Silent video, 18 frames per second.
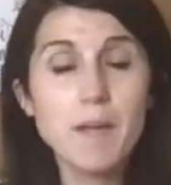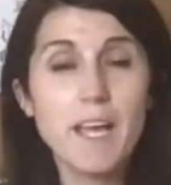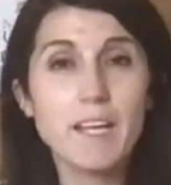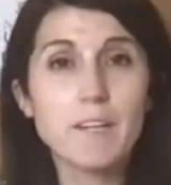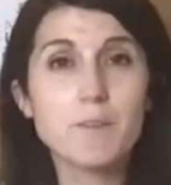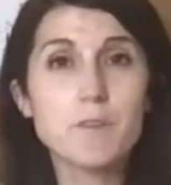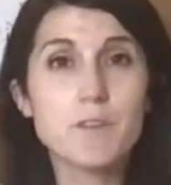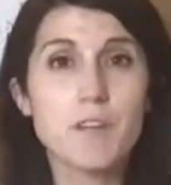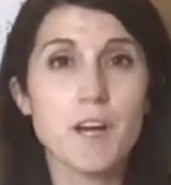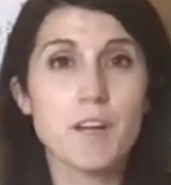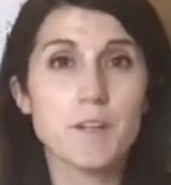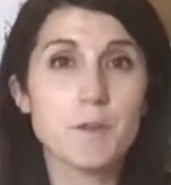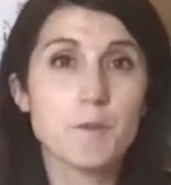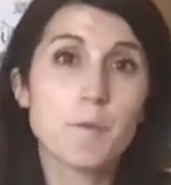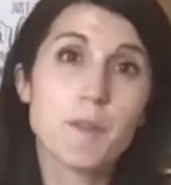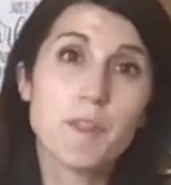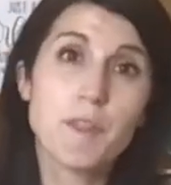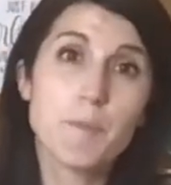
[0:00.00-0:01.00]
Kate
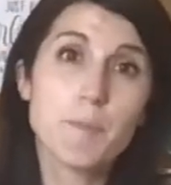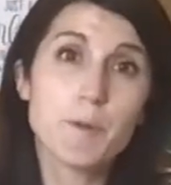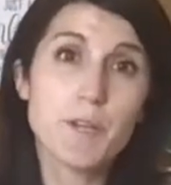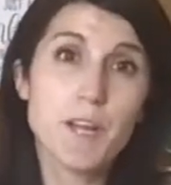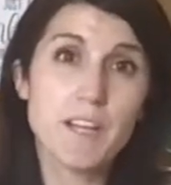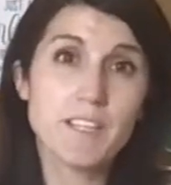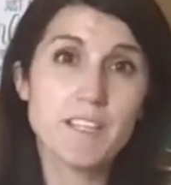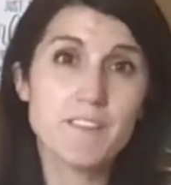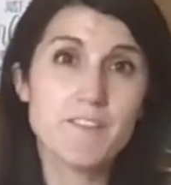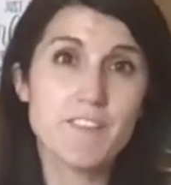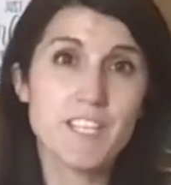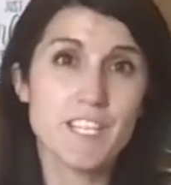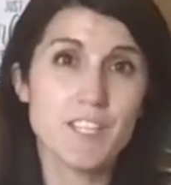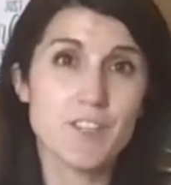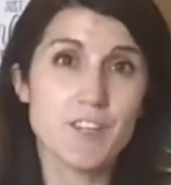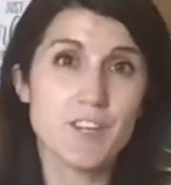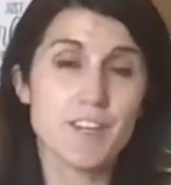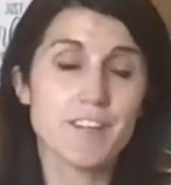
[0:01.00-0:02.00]
O'Donnell with The Productive
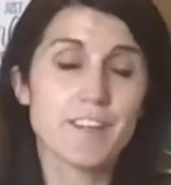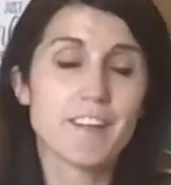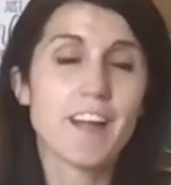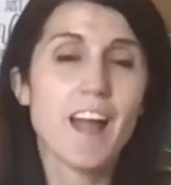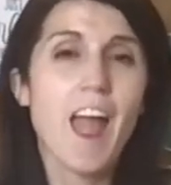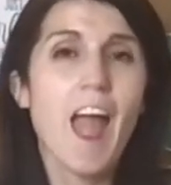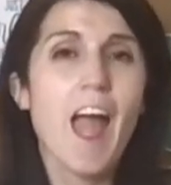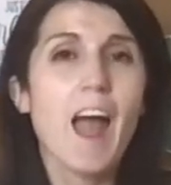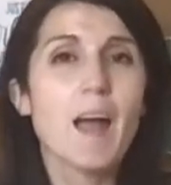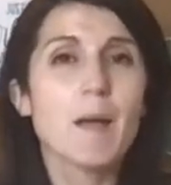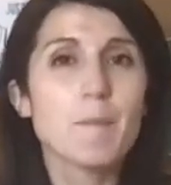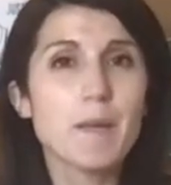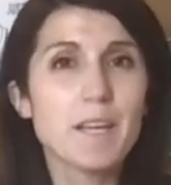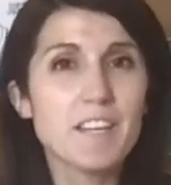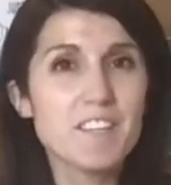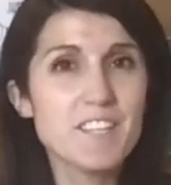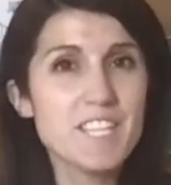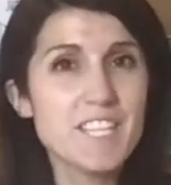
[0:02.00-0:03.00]
Teacher. I'm
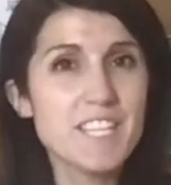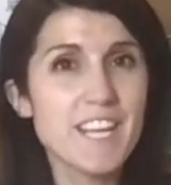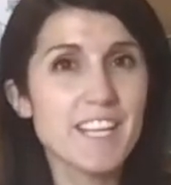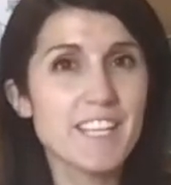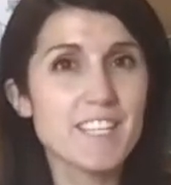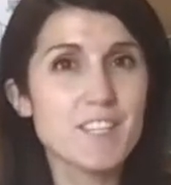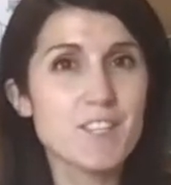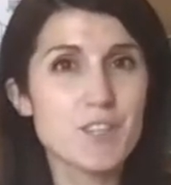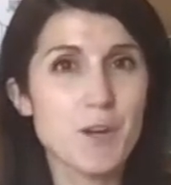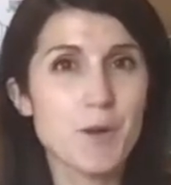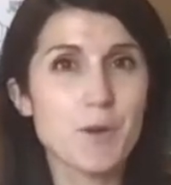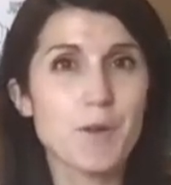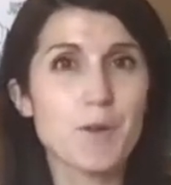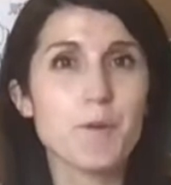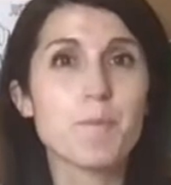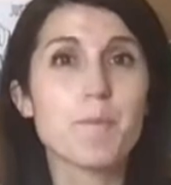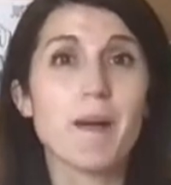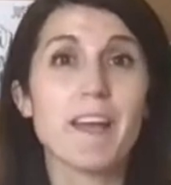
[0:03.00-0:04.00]
here today to show
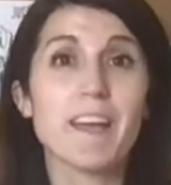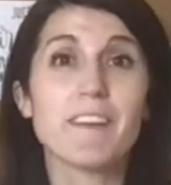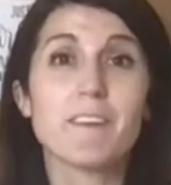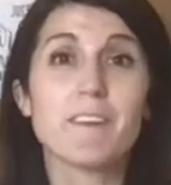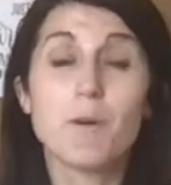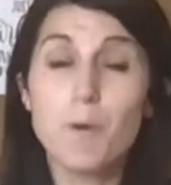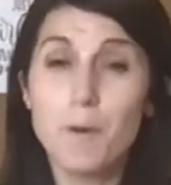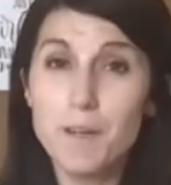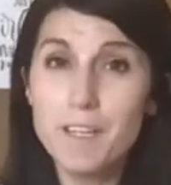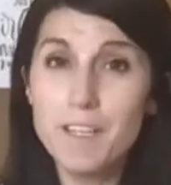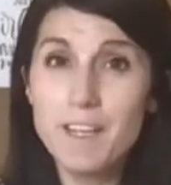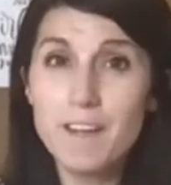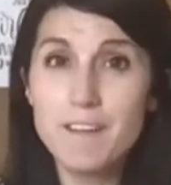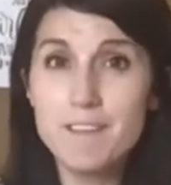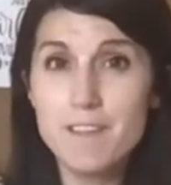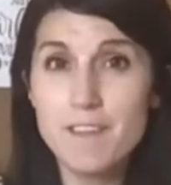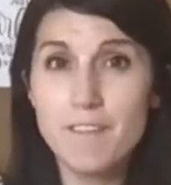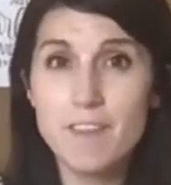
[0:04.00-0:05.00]
you my
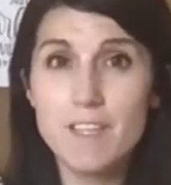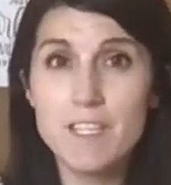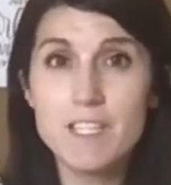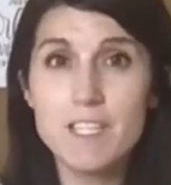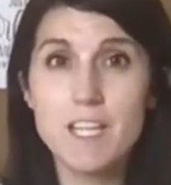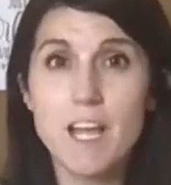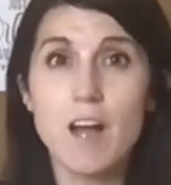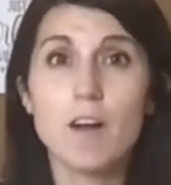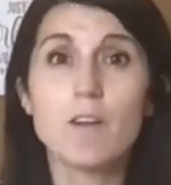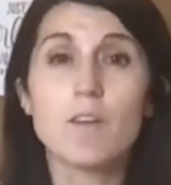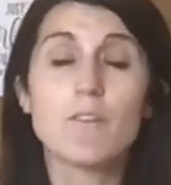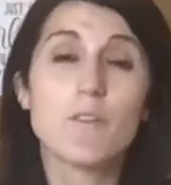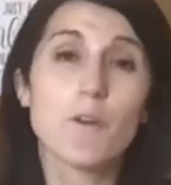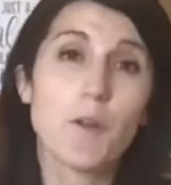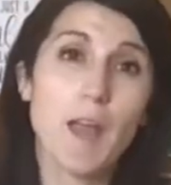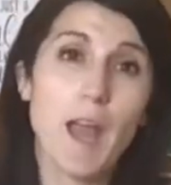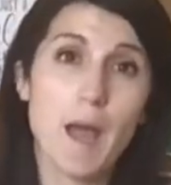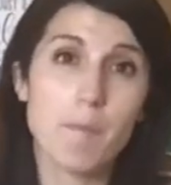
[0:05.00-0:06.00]
Organelles of the Cell
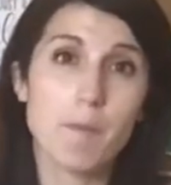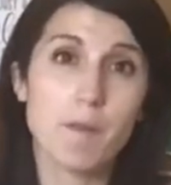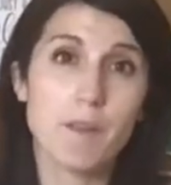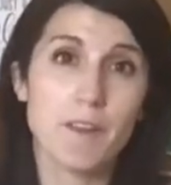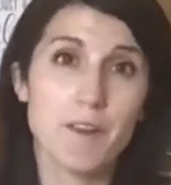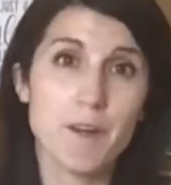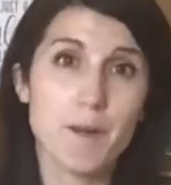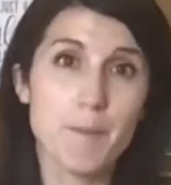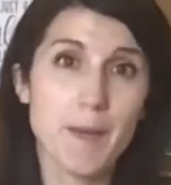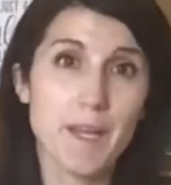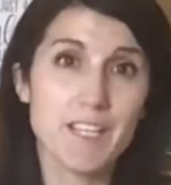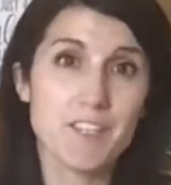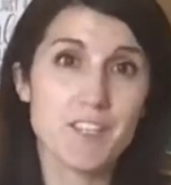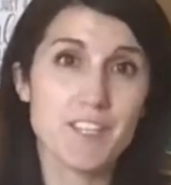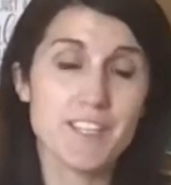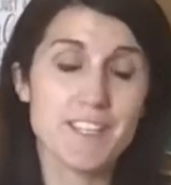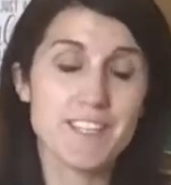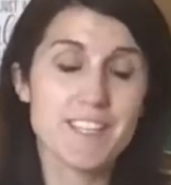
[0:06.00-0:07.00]
vocabulary
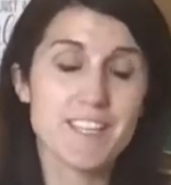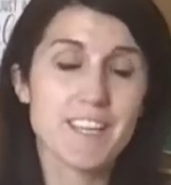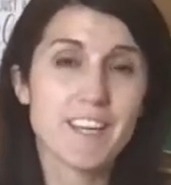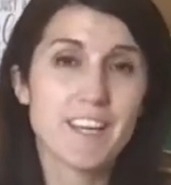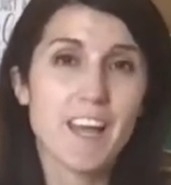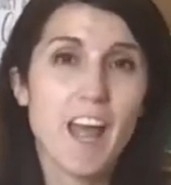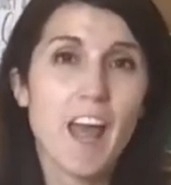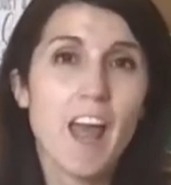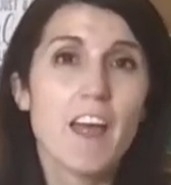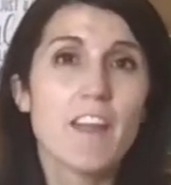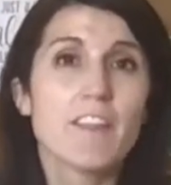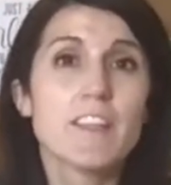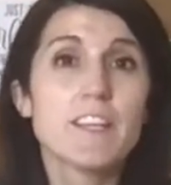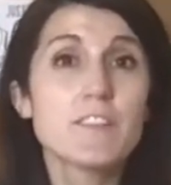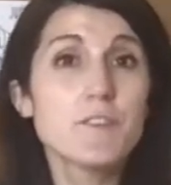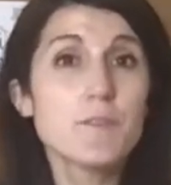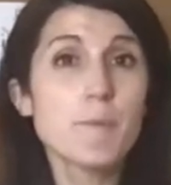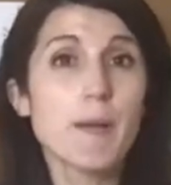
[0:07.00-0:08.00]
pages.
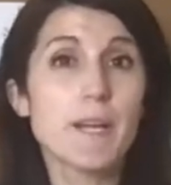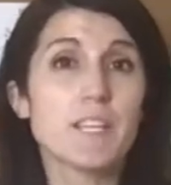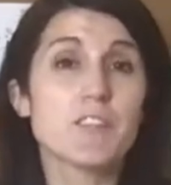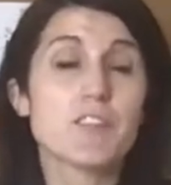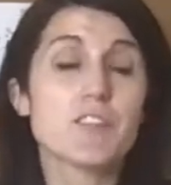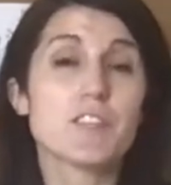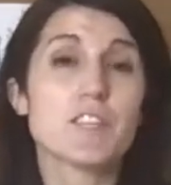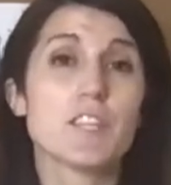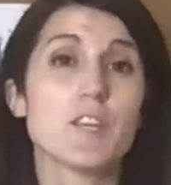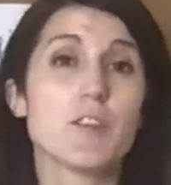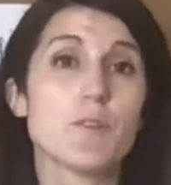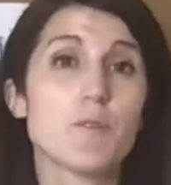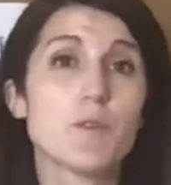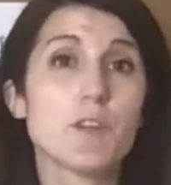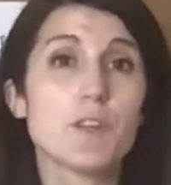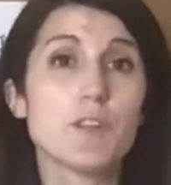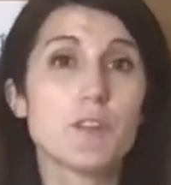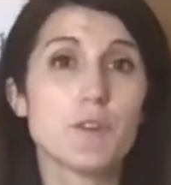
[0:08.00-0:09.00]
These are pages that
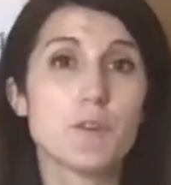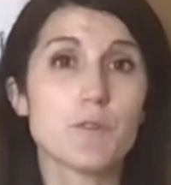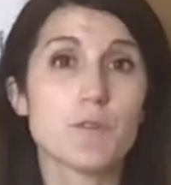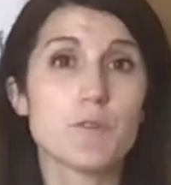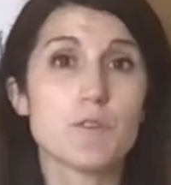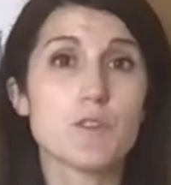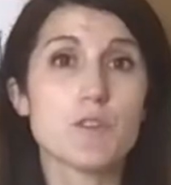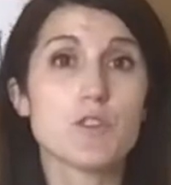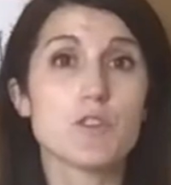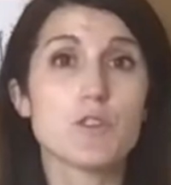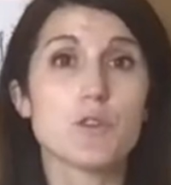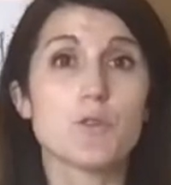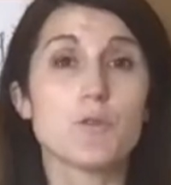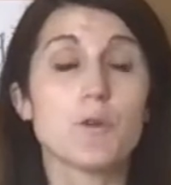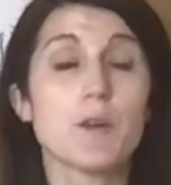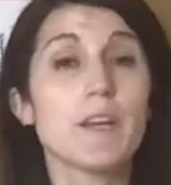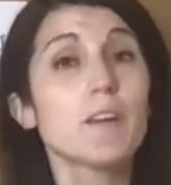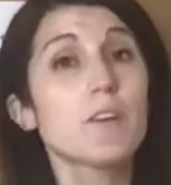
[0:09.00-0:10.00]
you can use
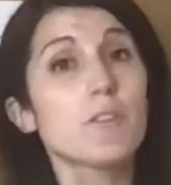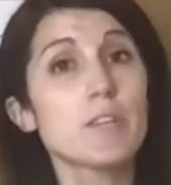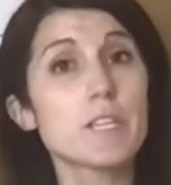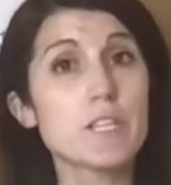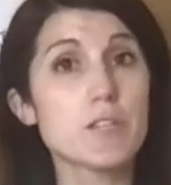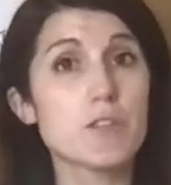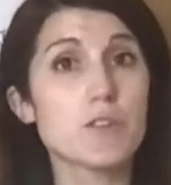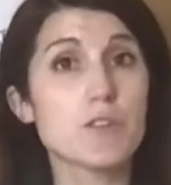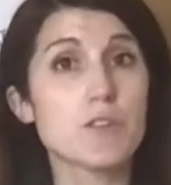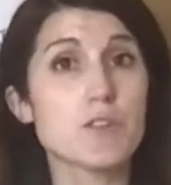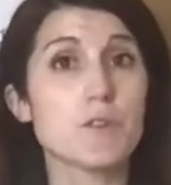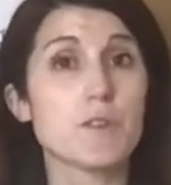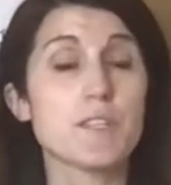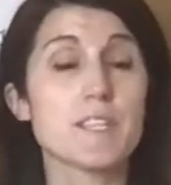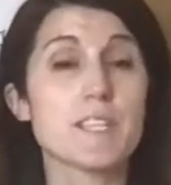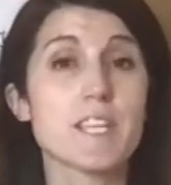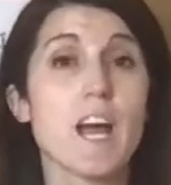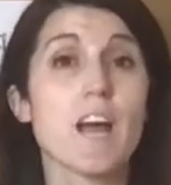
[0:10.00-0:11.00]
to increase your
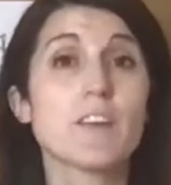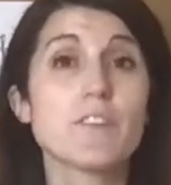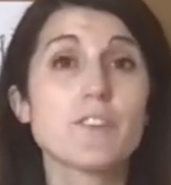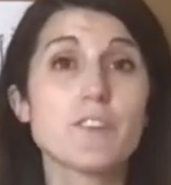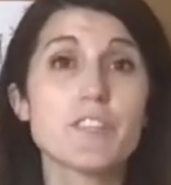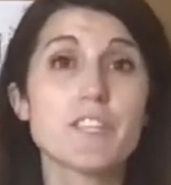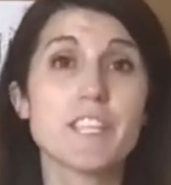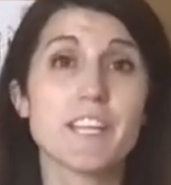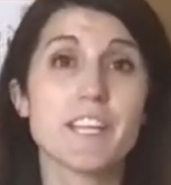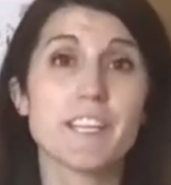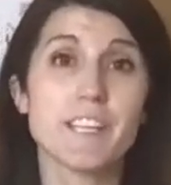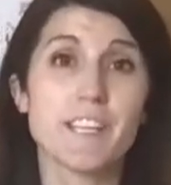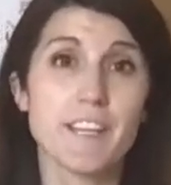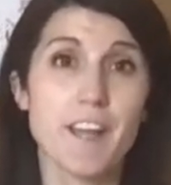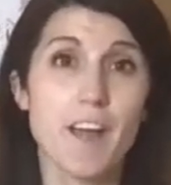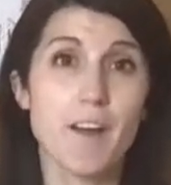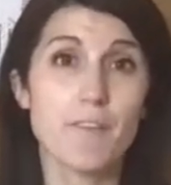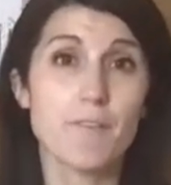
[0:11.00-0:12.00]
students'
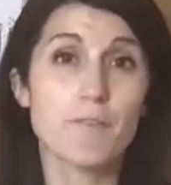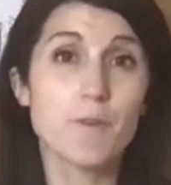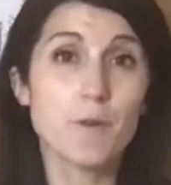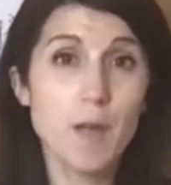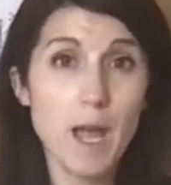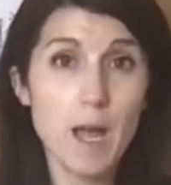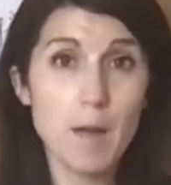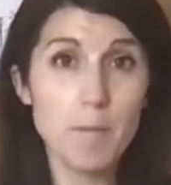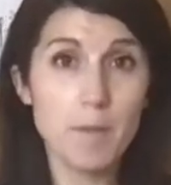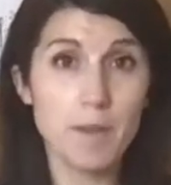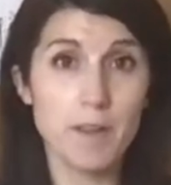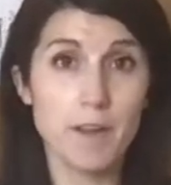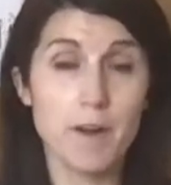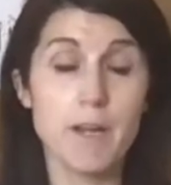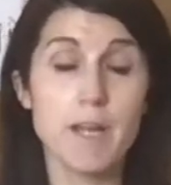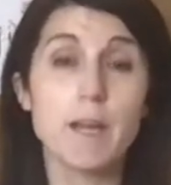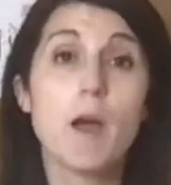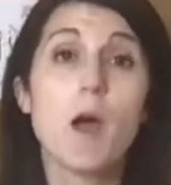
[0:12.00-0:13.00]
understanding of
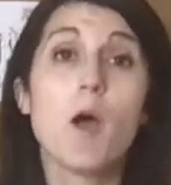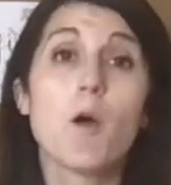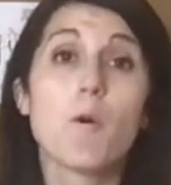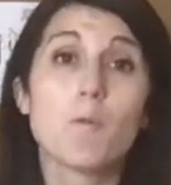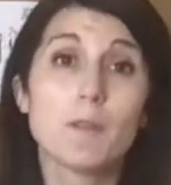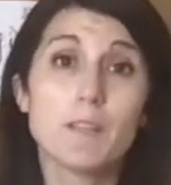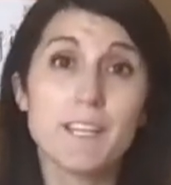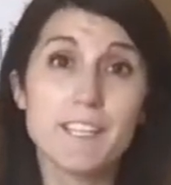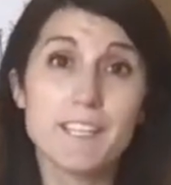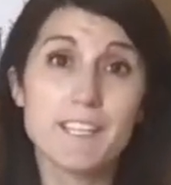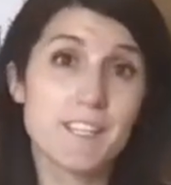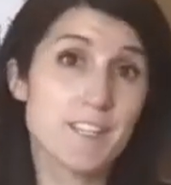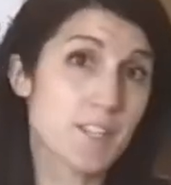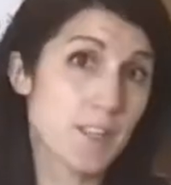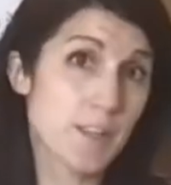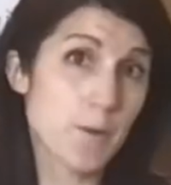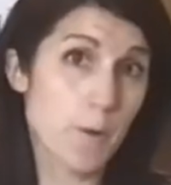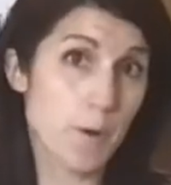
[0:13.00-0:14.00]
vocabulary related
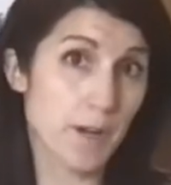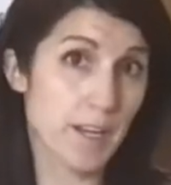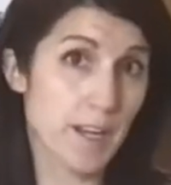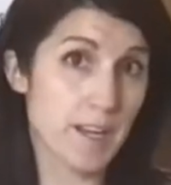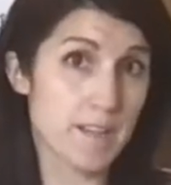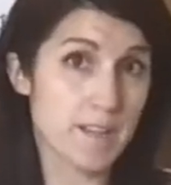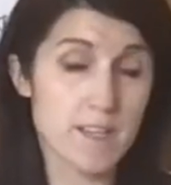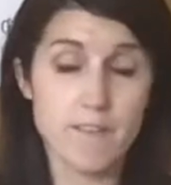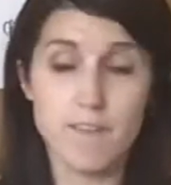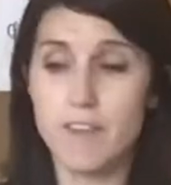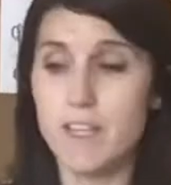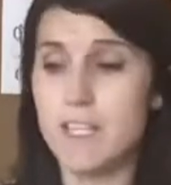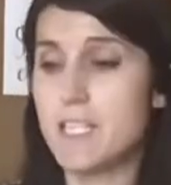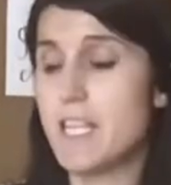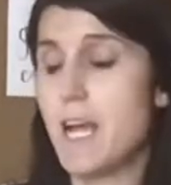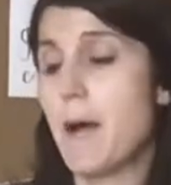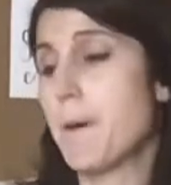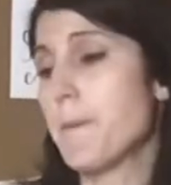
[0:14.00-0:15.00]
to the organelles of
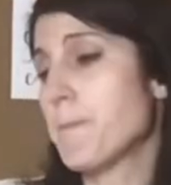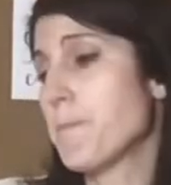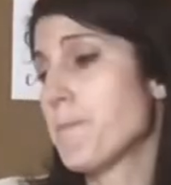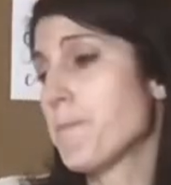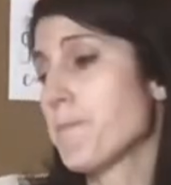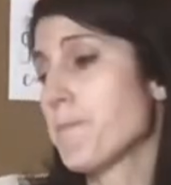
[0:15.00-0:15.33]
the cell.